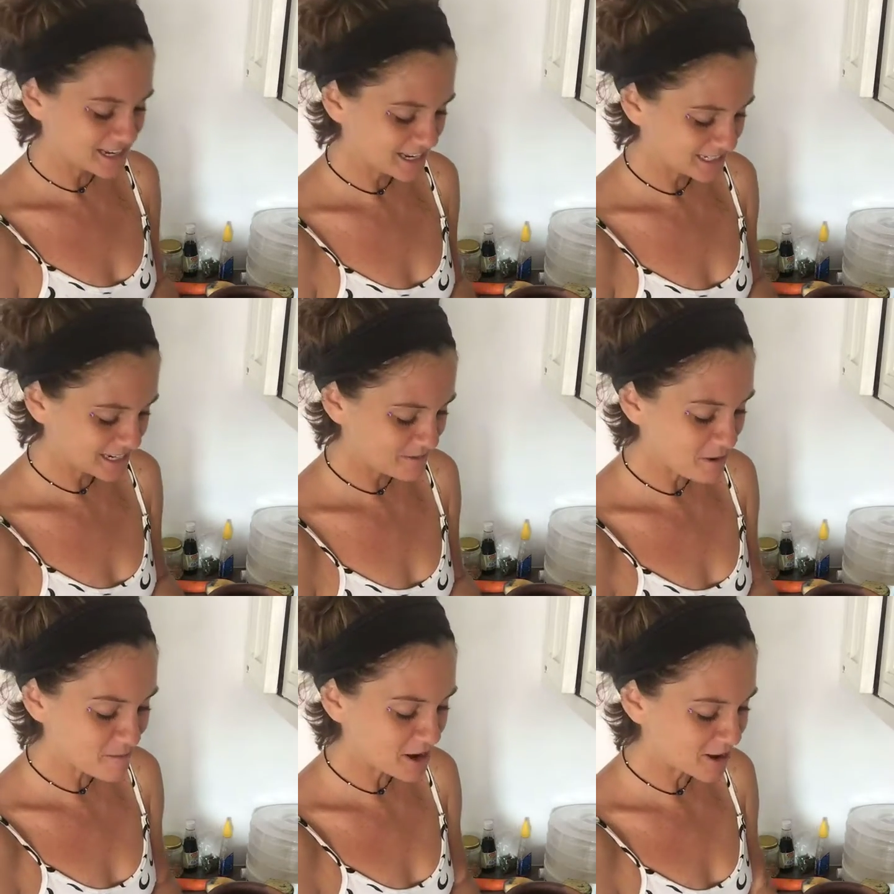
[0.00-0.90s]
next time
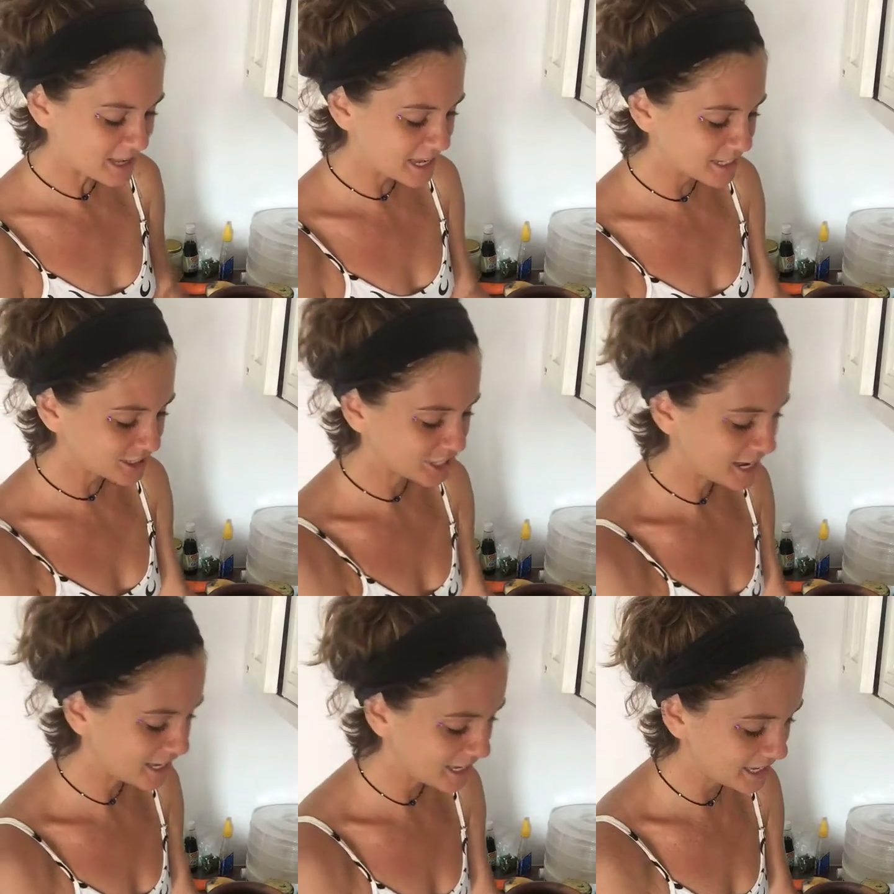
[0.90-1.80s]
I'm cooking,
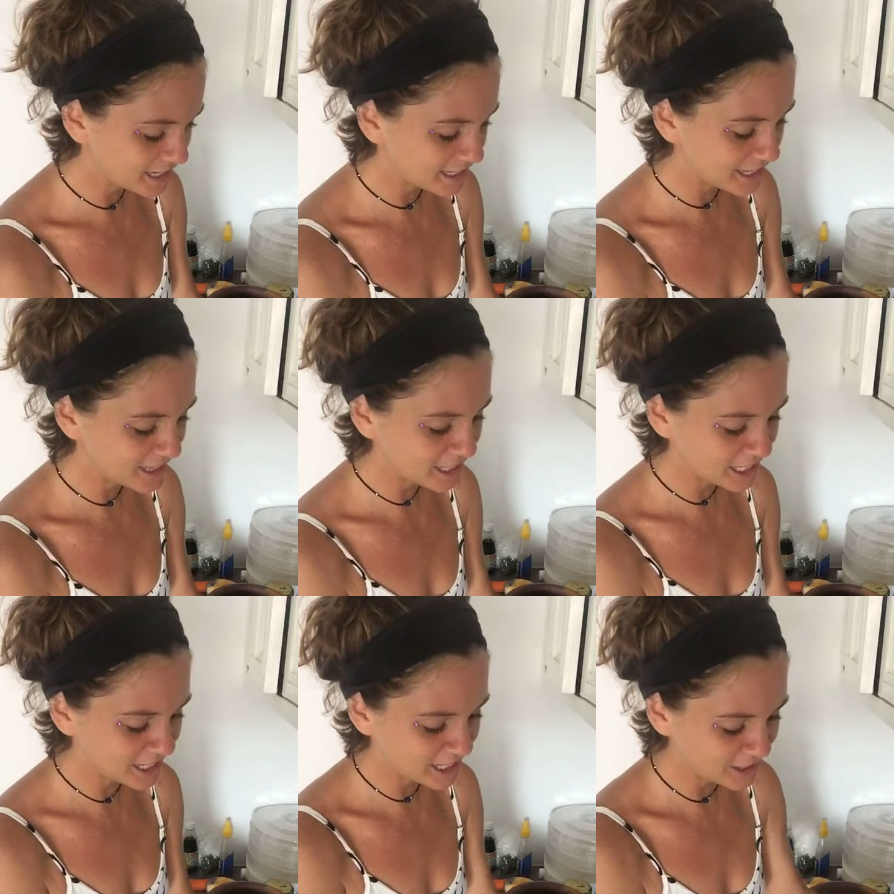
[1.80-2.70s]
check in, get
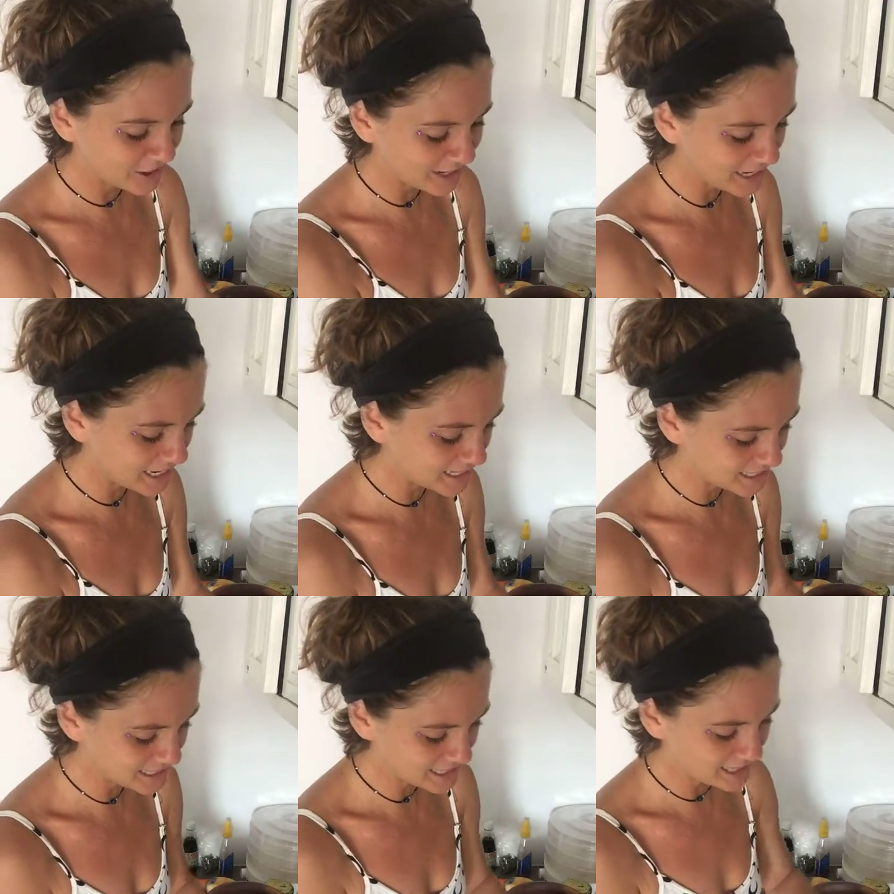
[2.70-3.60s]
the
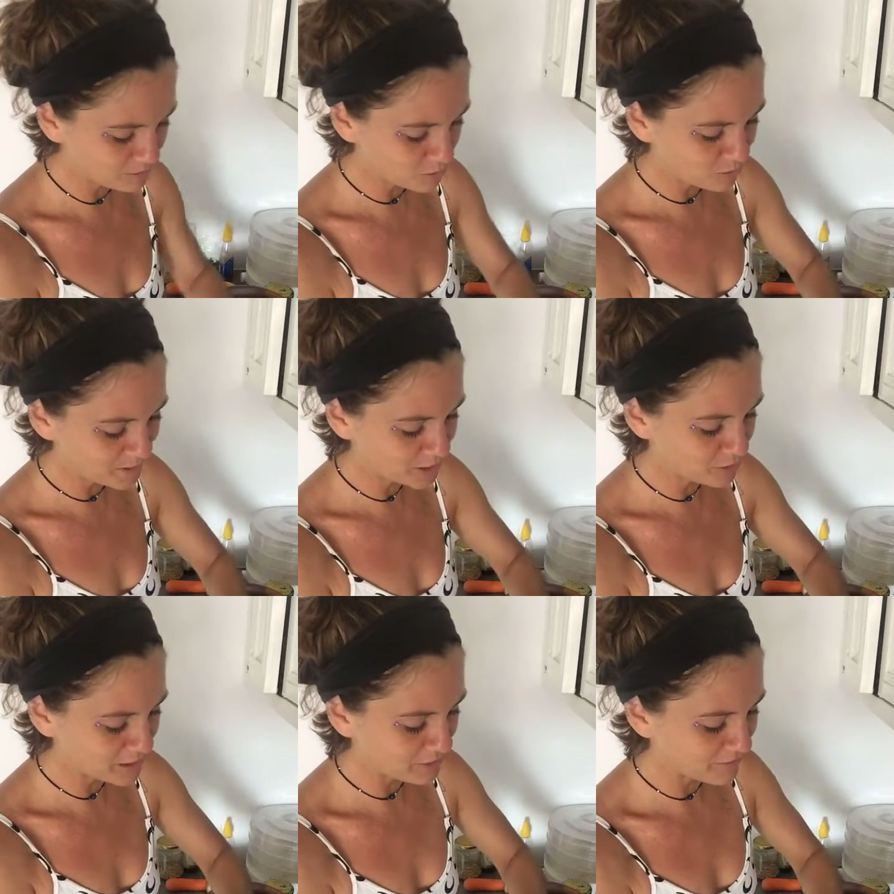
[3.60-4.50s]
ingredients, and then we'll be
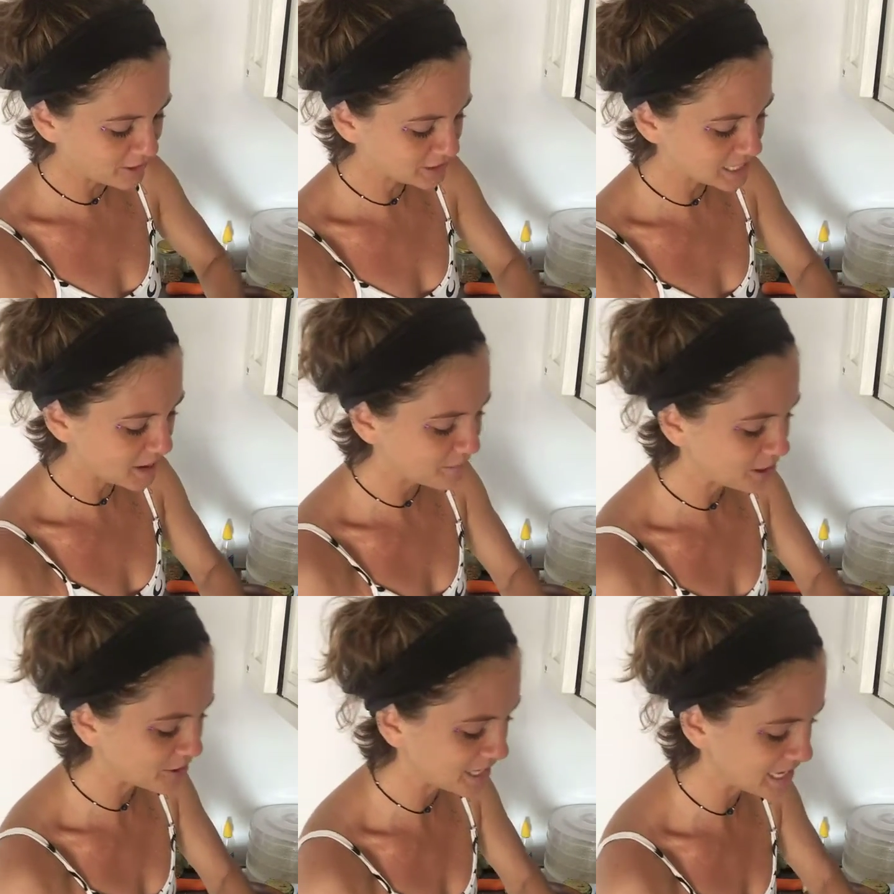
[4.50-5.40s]
doing real-time
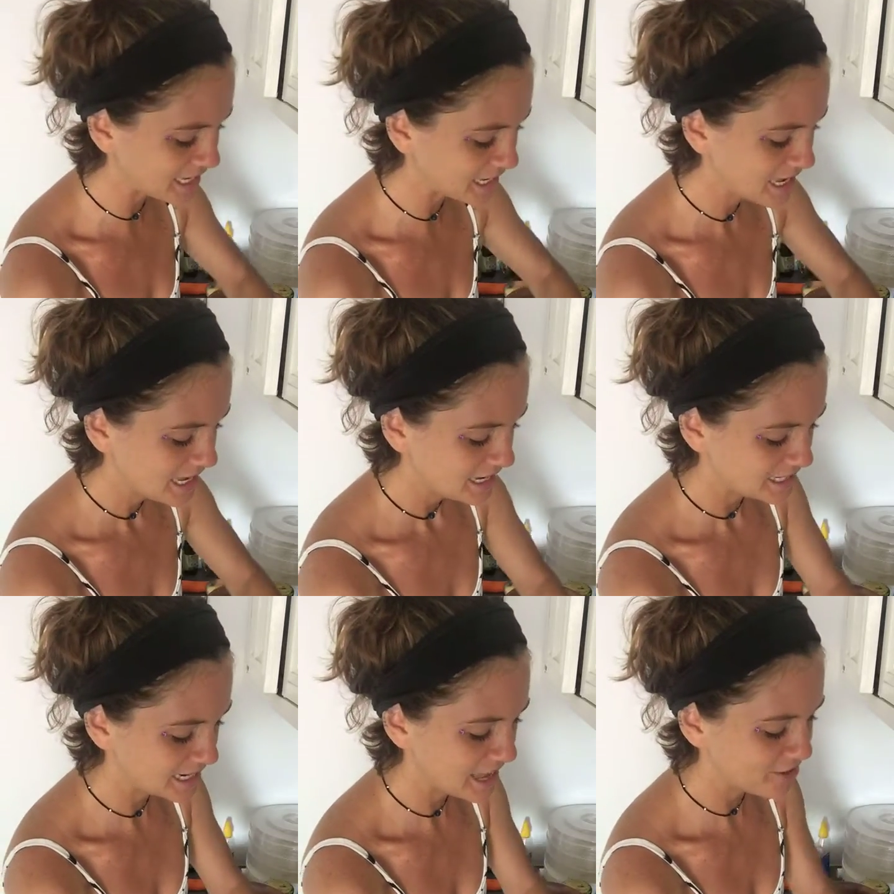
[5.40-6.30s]
cooking
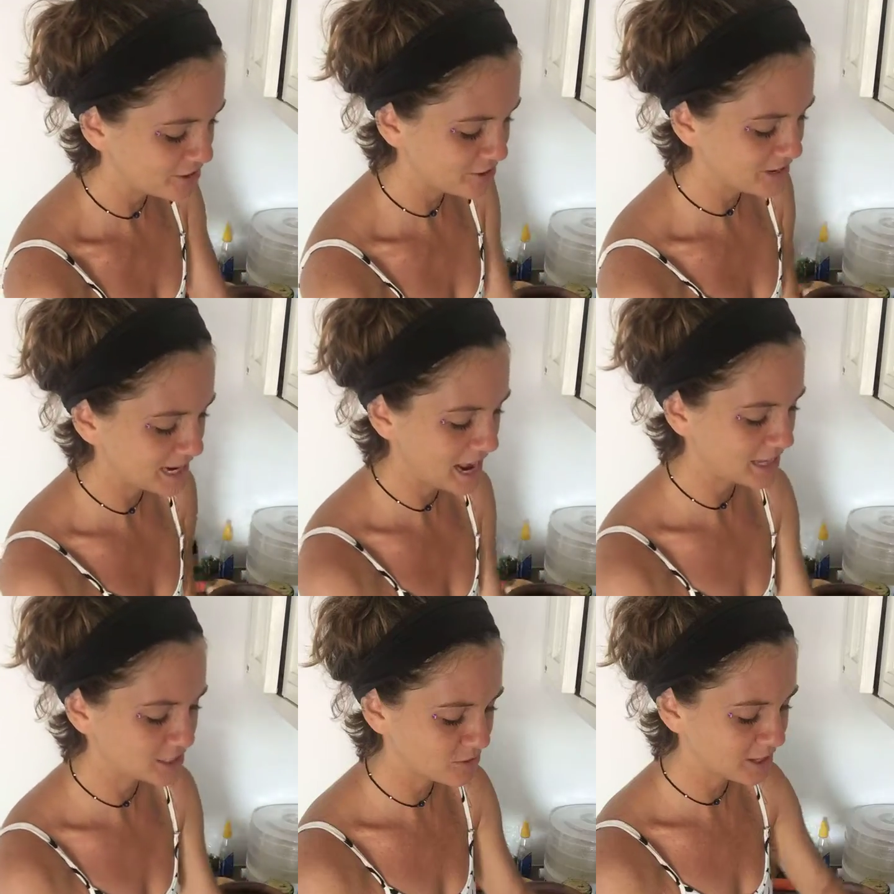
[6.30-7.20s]
together. You can
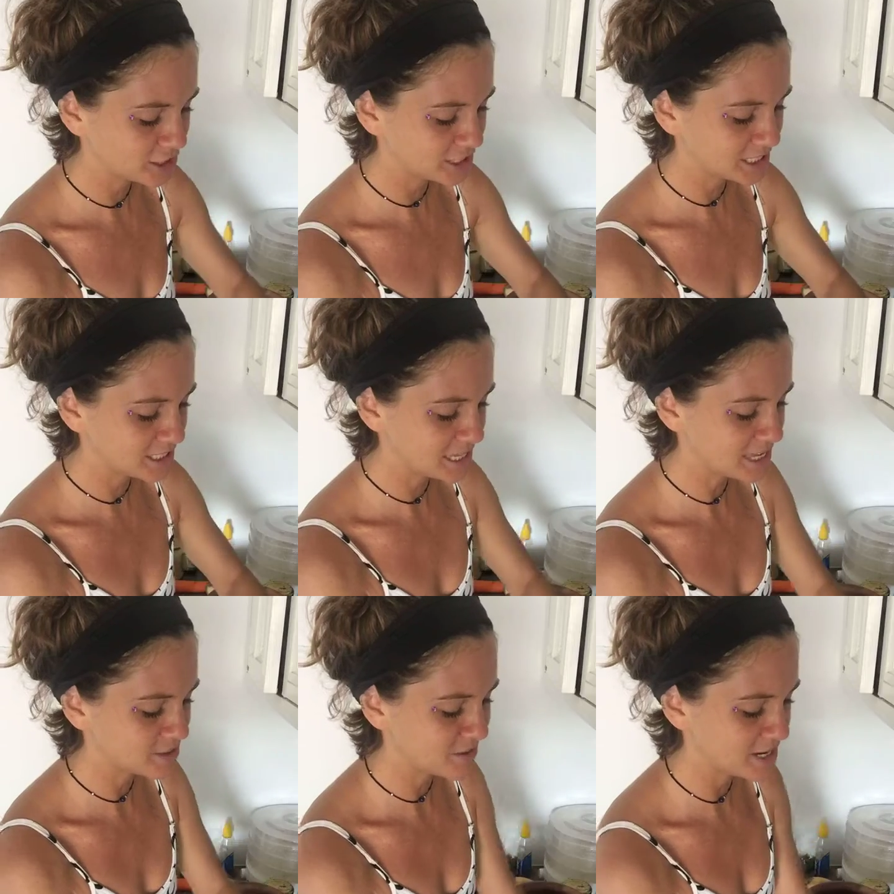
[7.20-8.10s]
ask questions
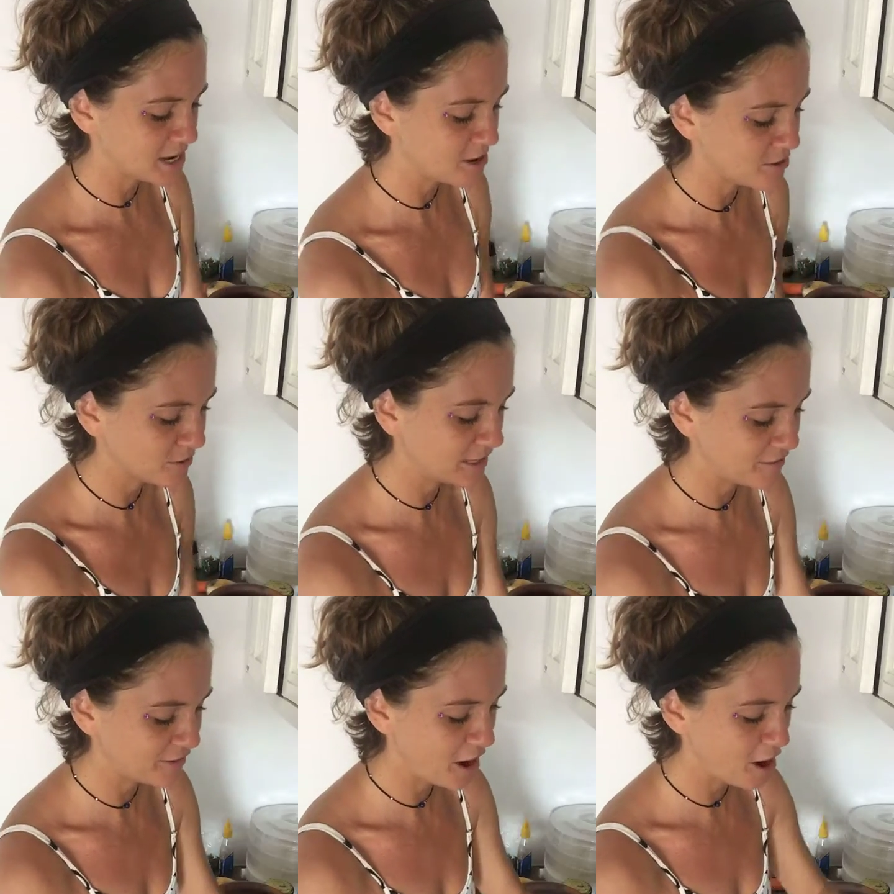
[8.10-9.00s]
as we go,
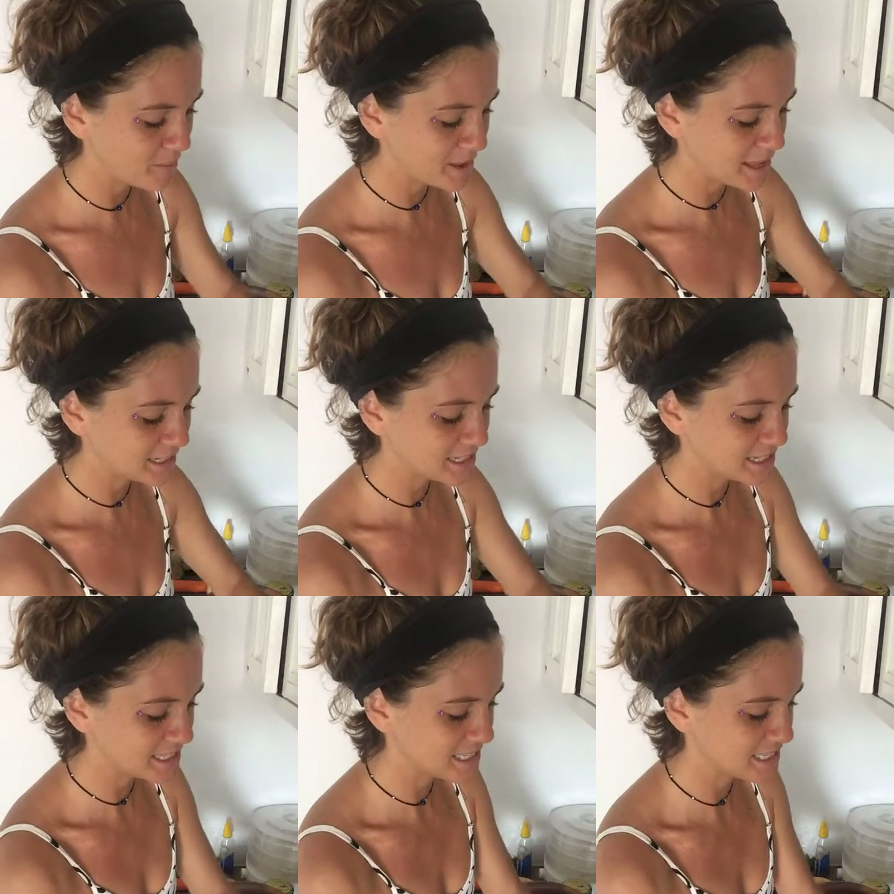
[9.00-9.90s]
leave
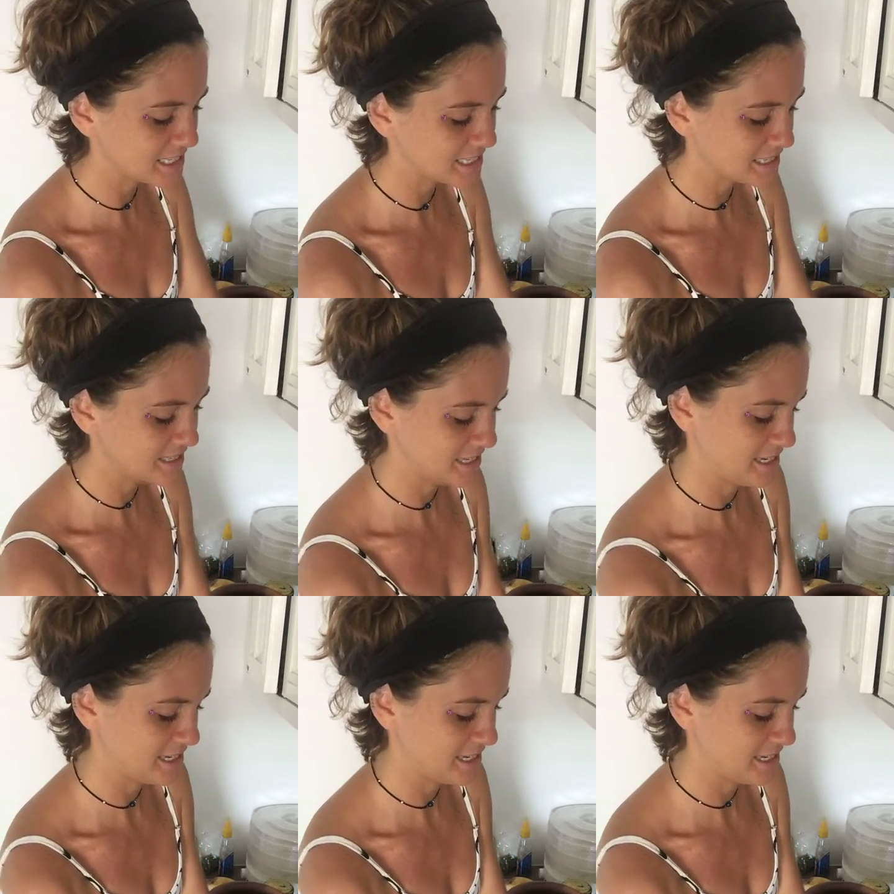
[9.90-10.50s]
comments.